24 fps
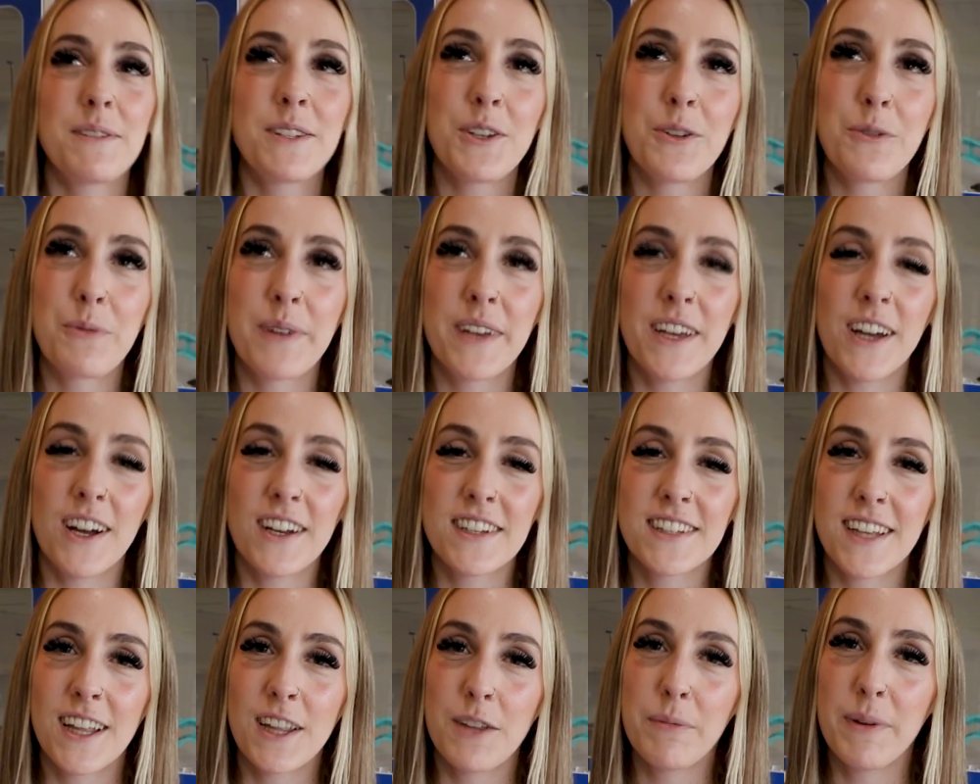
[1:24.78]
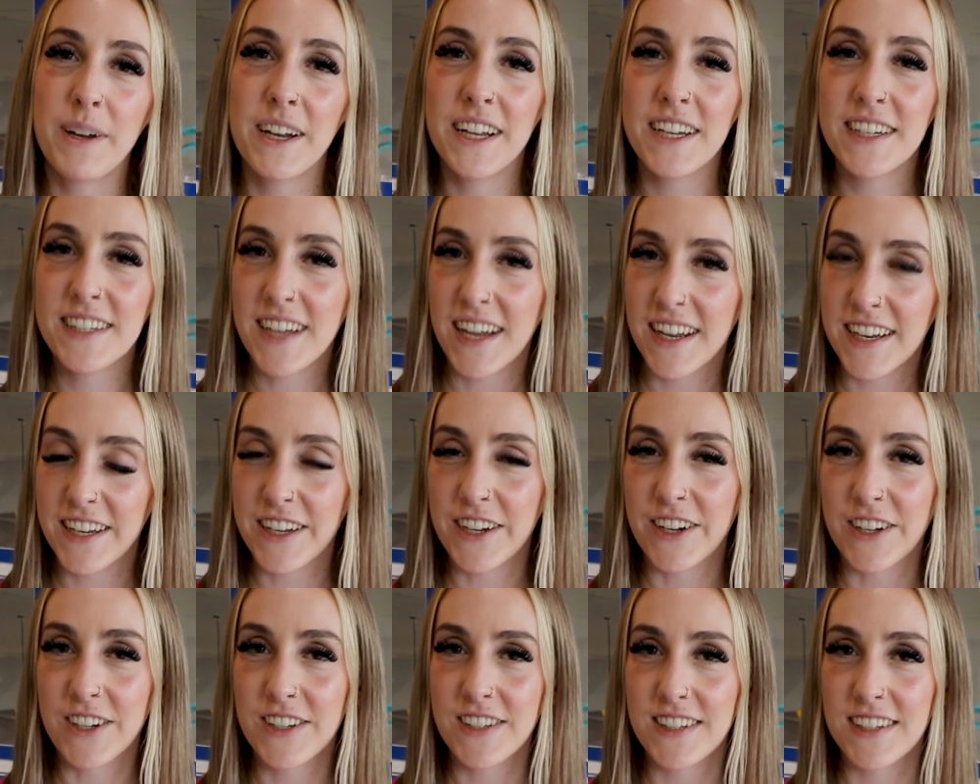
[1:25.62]
So we are celebrating 10
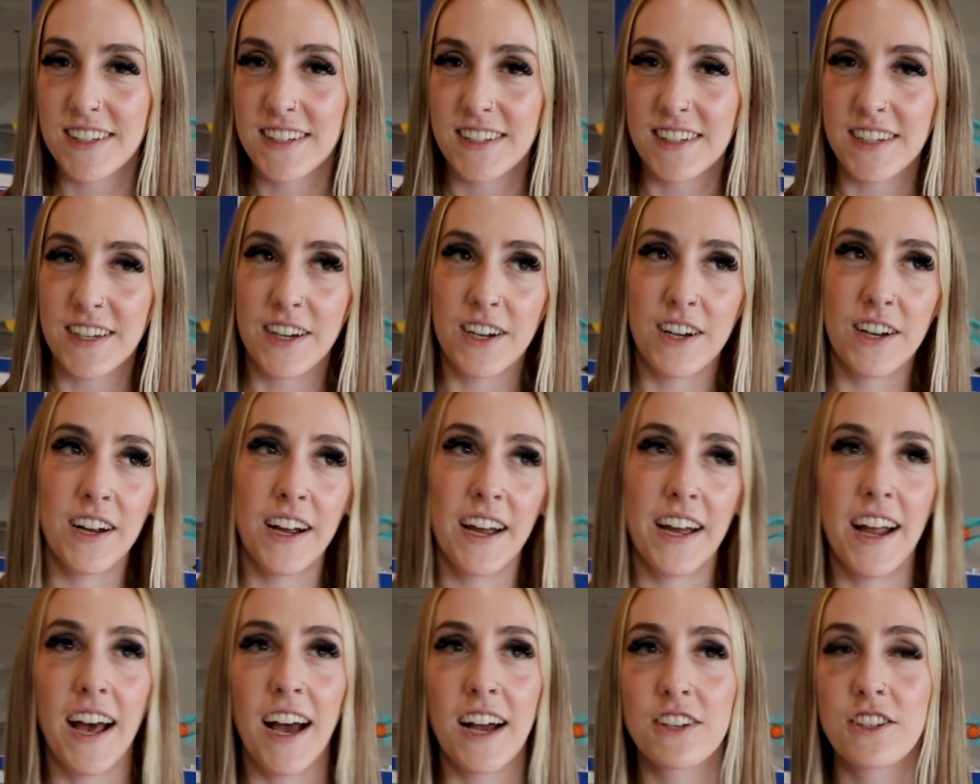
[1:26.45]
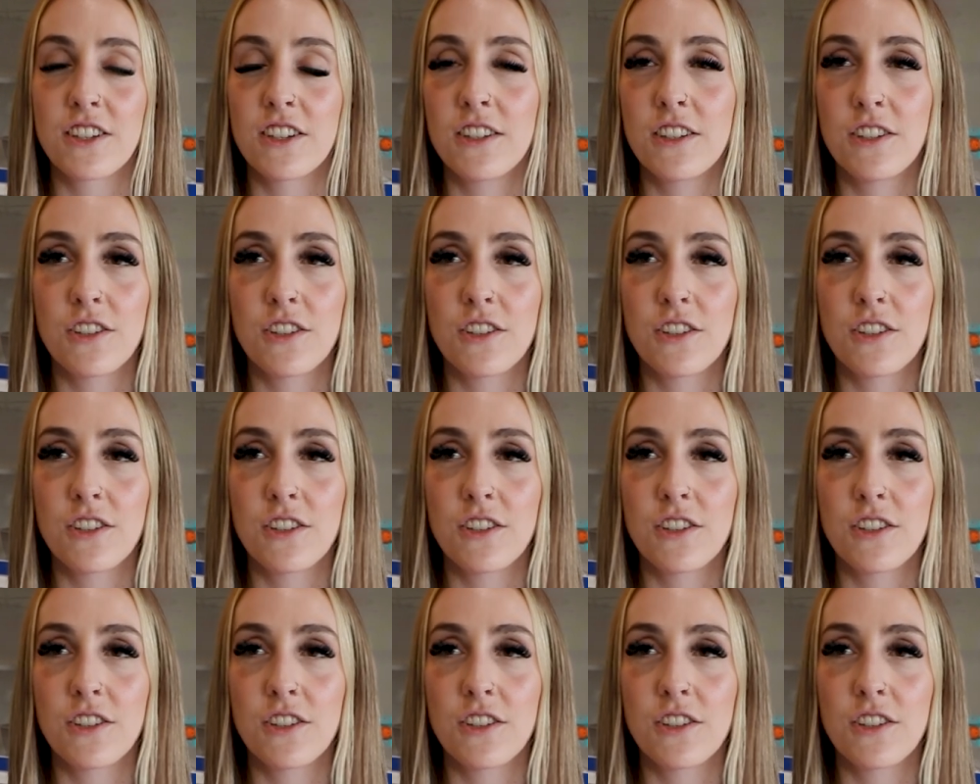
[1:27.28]
years this year. It actually